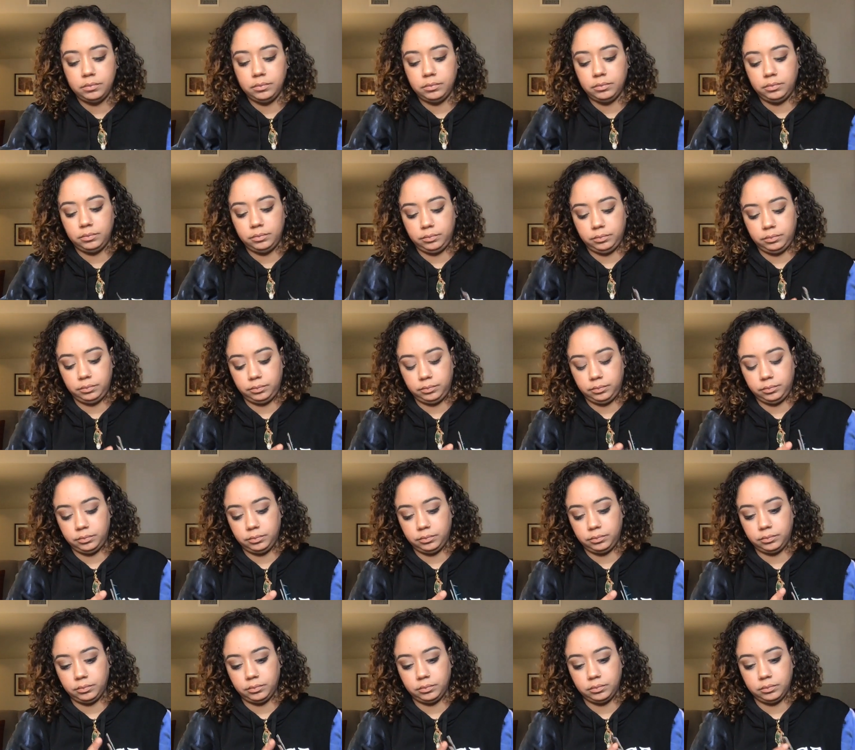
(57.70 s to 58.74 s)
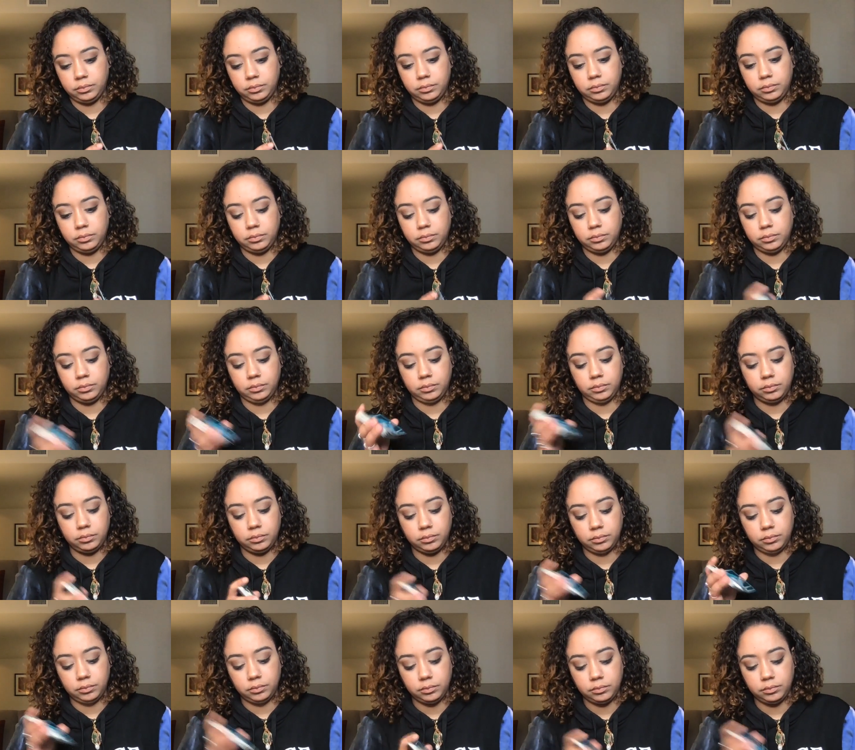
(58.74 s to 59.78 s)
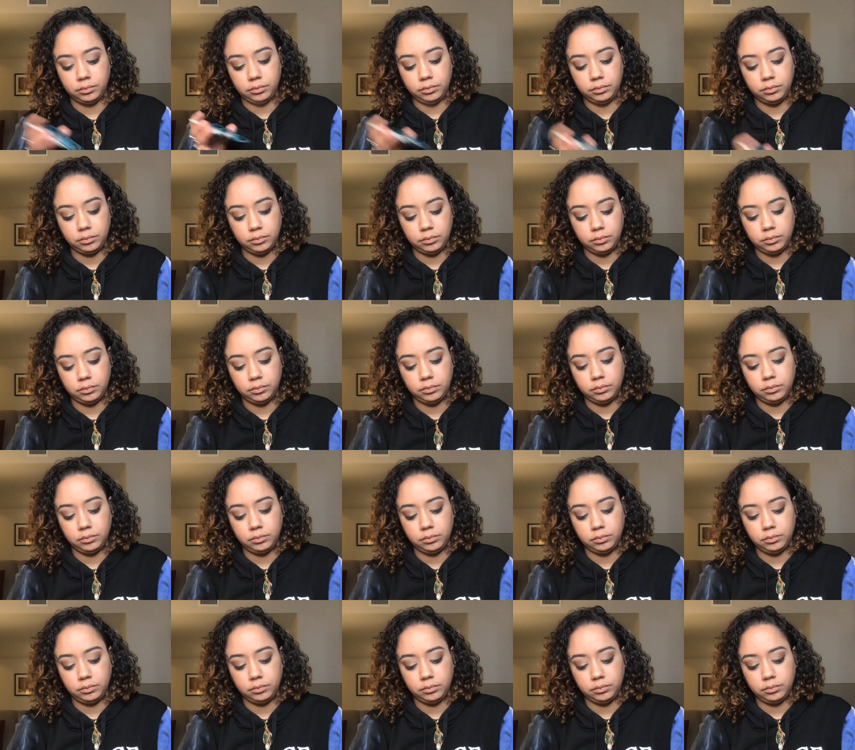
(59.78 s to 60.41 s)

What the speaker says: [no speech]